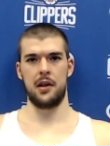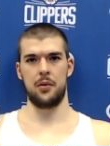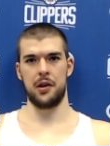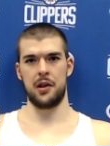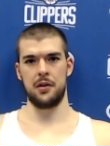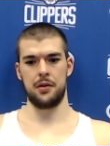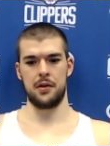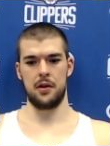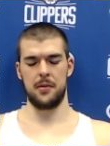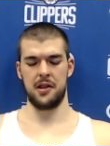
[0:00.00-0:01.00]
That we can do
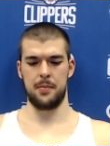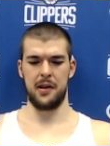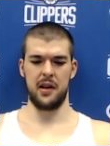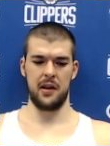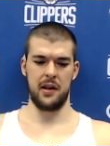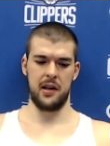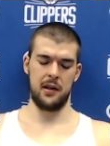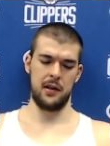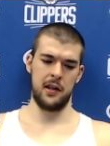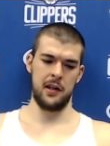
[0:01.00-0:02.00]
so much better, and
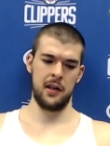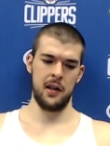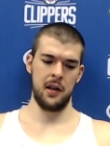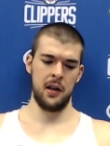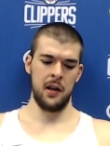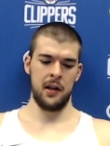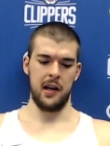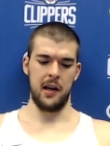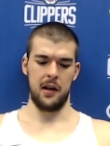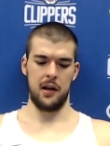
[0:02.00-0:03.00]

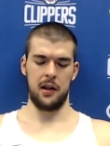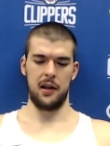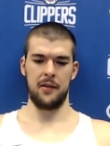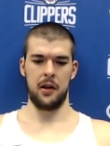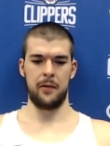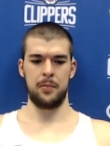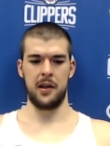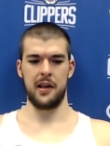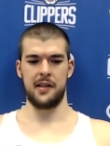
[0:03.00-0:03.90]
that level of play is